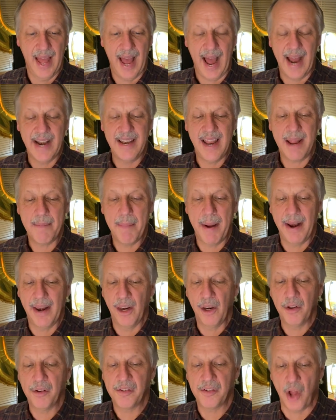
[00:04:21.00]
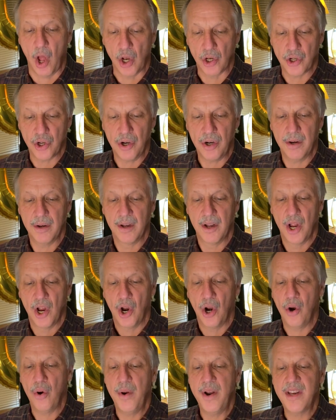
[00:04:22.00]
I take my little psalter,
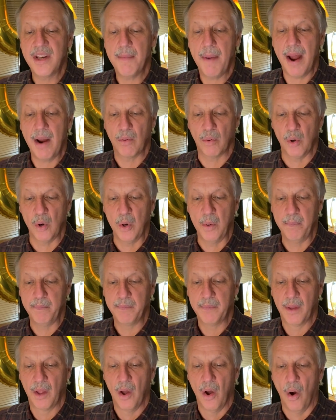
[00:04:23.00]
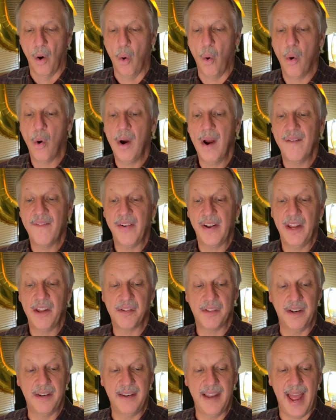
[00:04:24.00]
hurry to my room, or if it
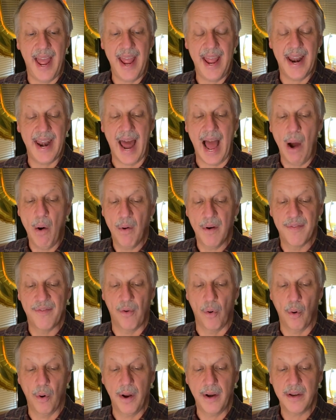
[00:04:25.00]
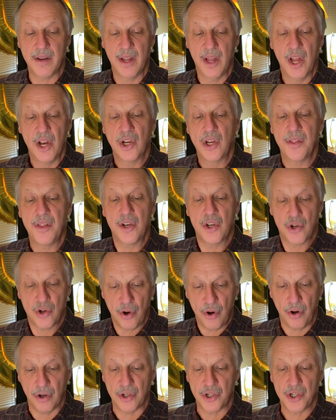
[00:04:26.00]
is the day and hour for it, to the
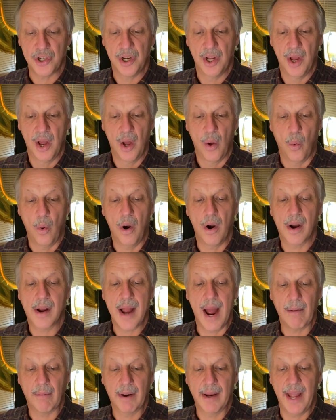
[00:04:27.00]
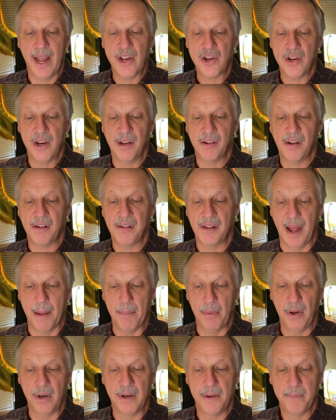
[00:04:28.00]
church where a congregation is
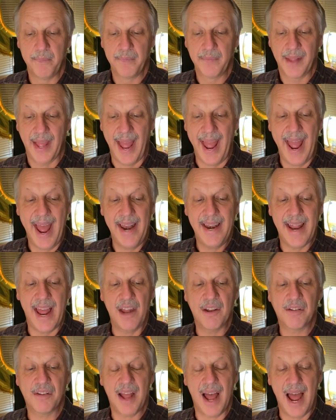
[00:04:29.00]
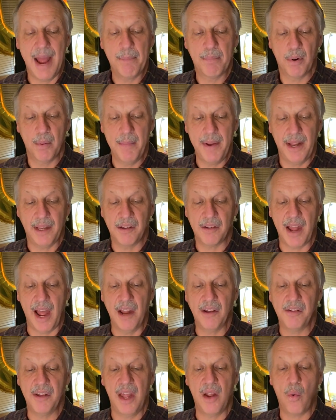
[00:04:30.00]
assembled, and as time permits,
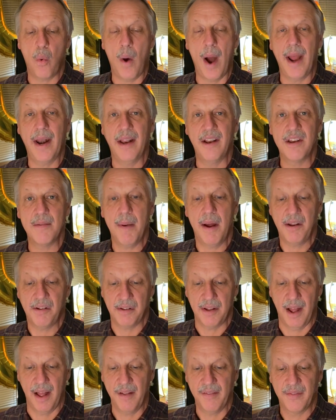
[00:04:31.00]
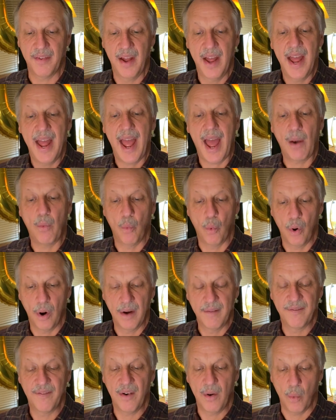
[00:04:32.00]
I say quietly to myself and
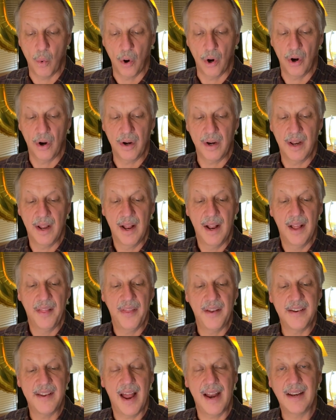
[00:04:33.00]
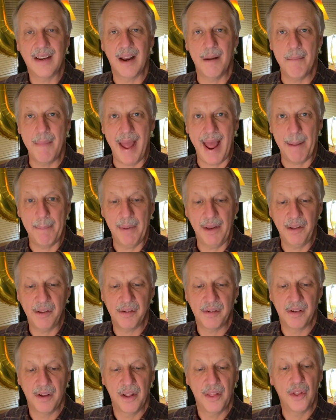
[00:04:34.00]
word for word the Ten
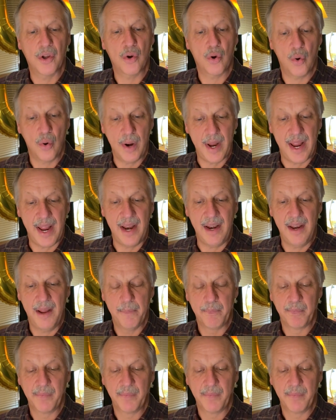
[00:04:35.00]
Commandments, the Creed,